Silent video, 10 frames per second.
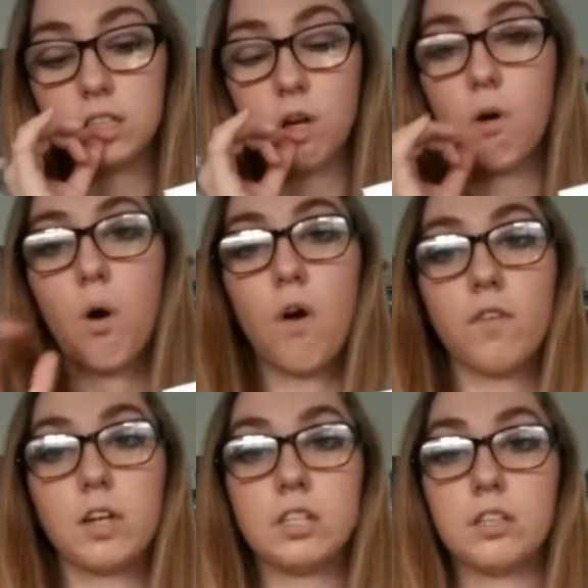go
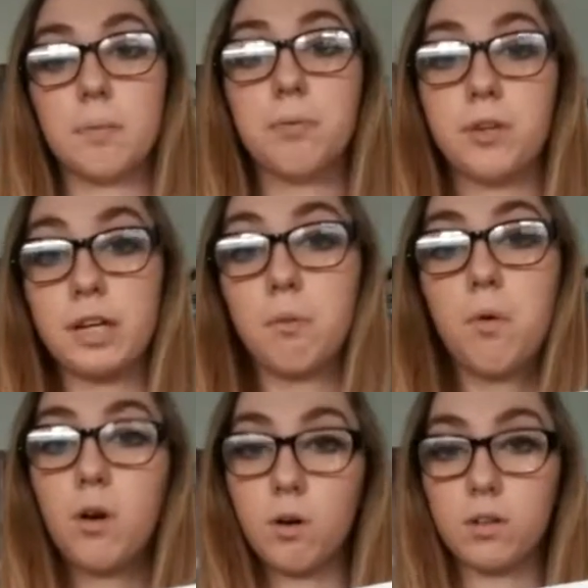over to the pretty
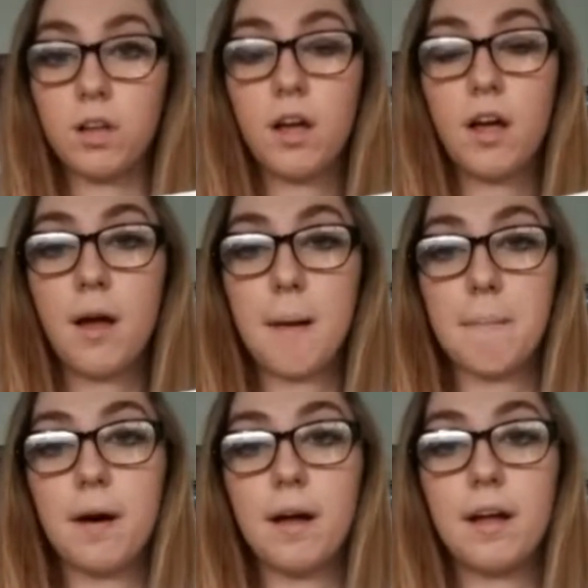world.
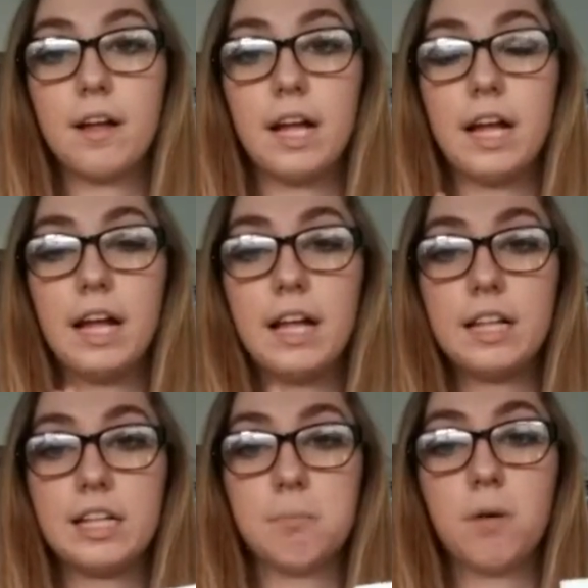But
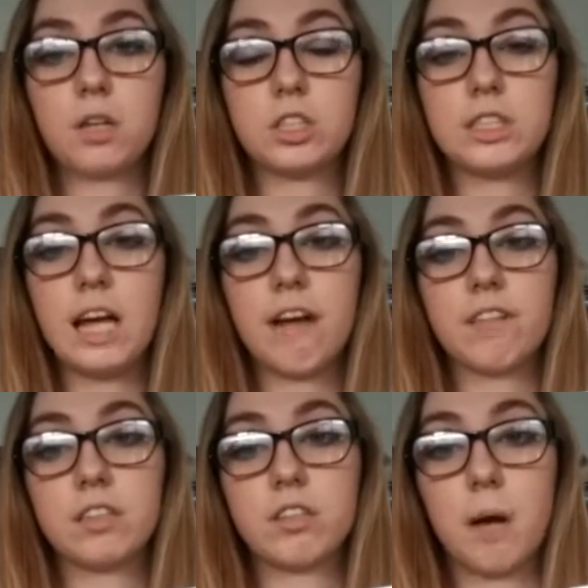in this book, she's
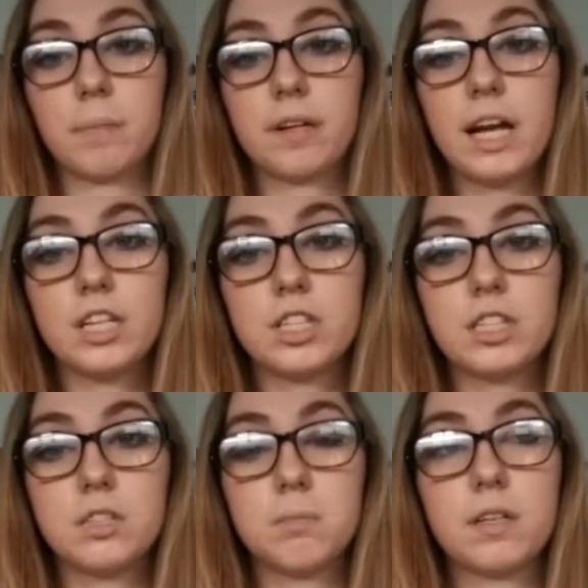having
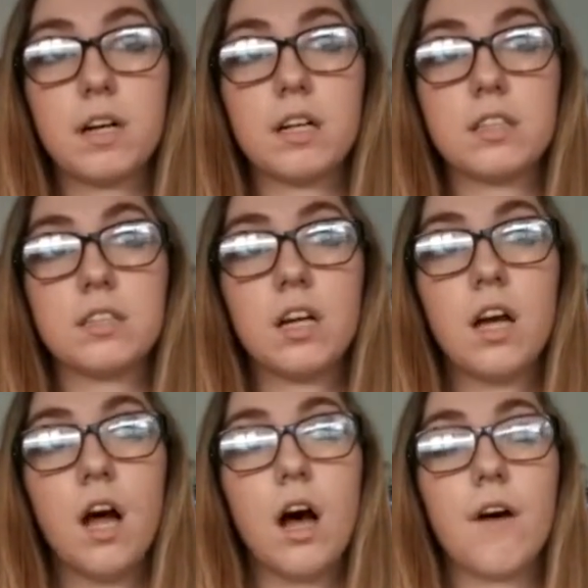complications because
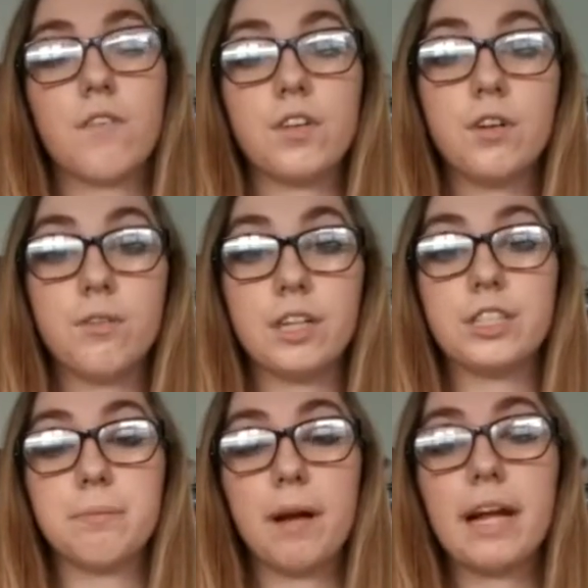of a new friend
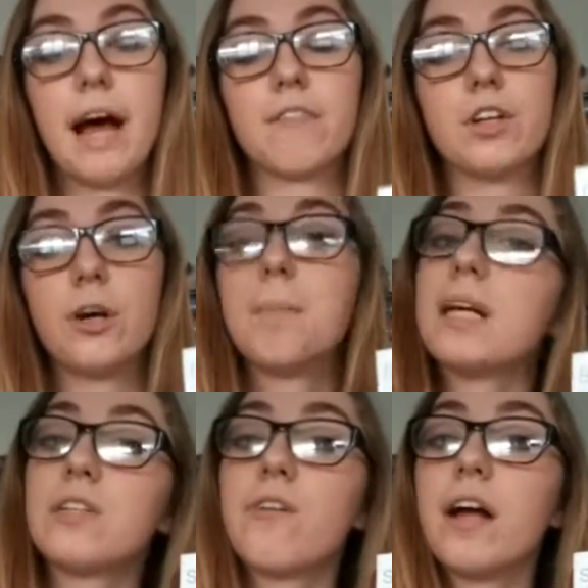she made after her
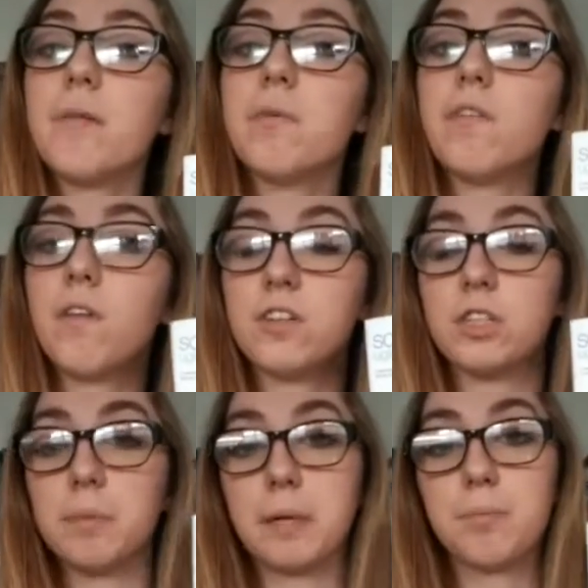best friend moved over
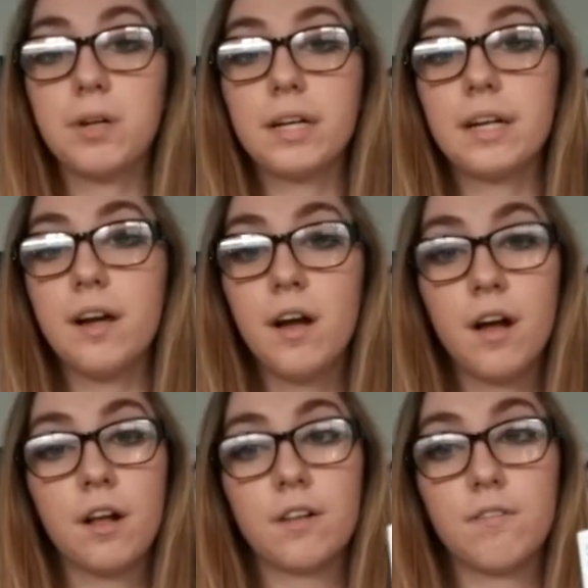to being pretty
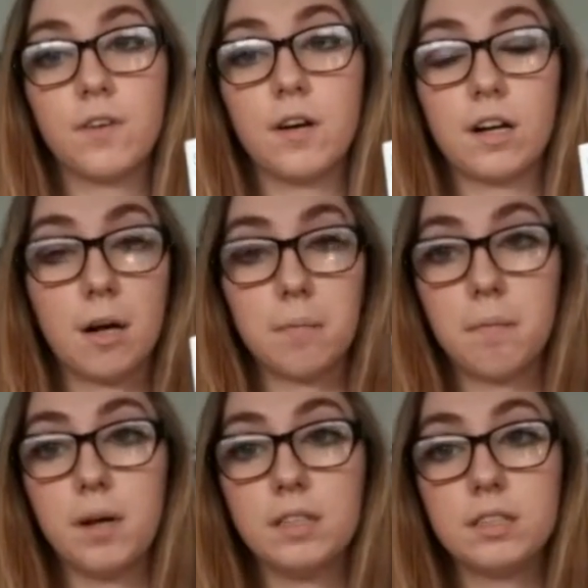for a couple
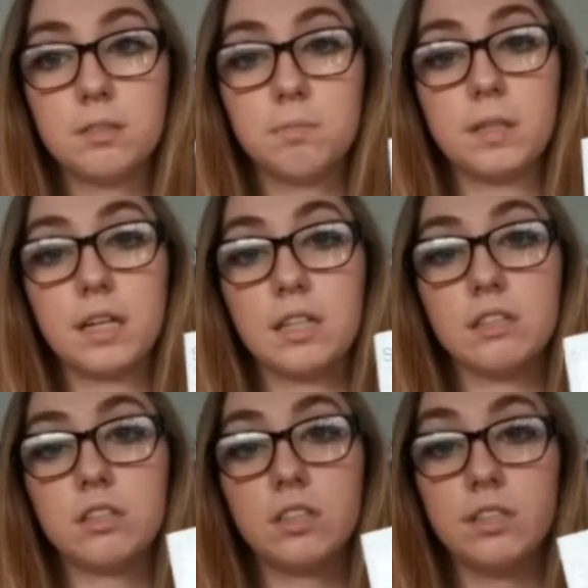months
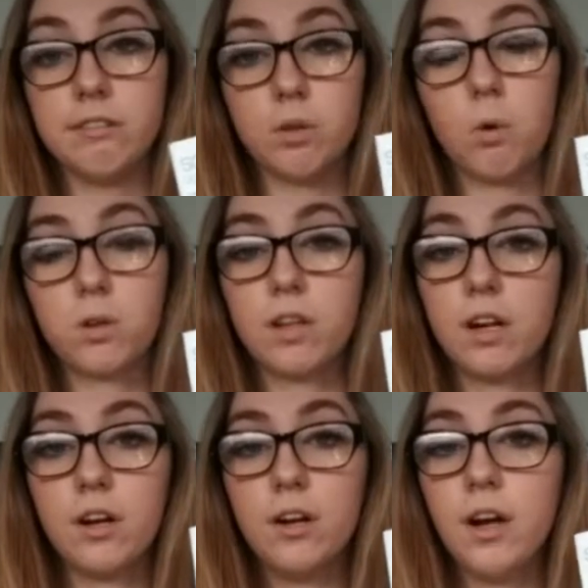because he's older
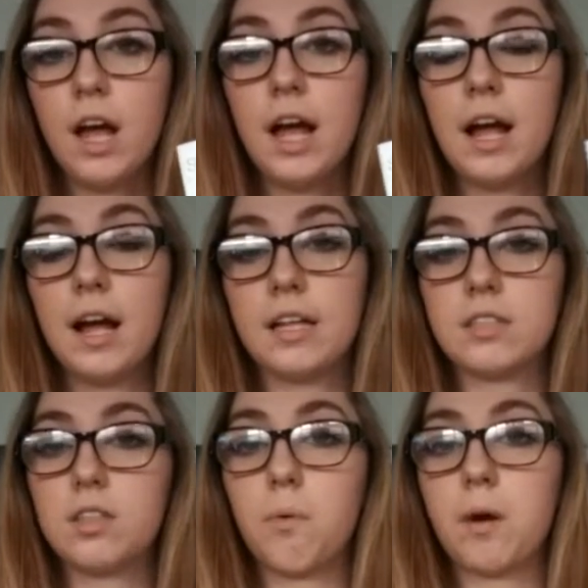than her.
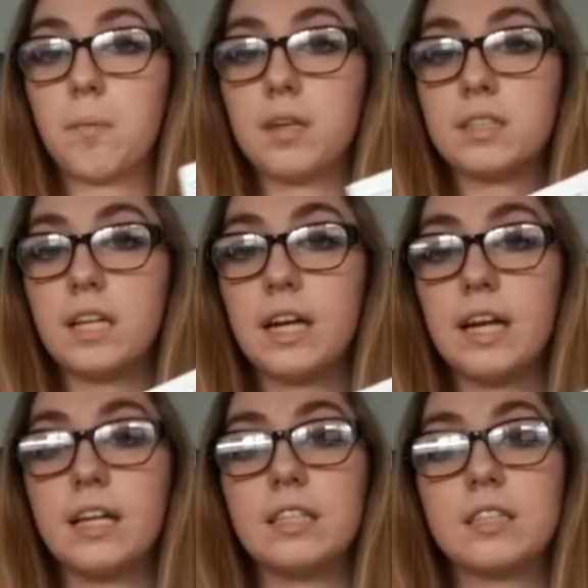And so what I'm going to
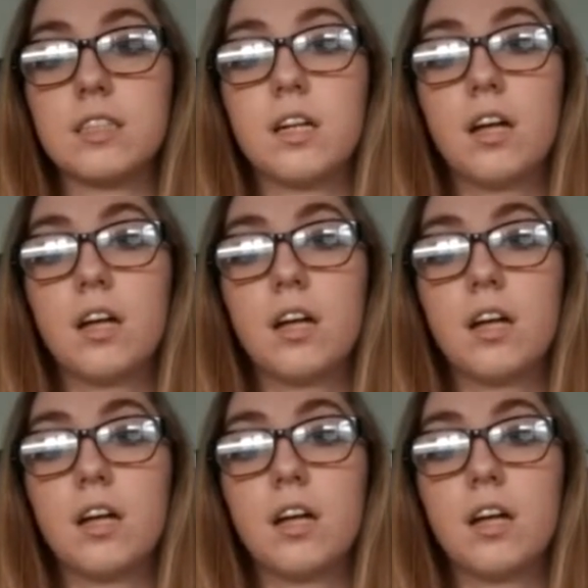say is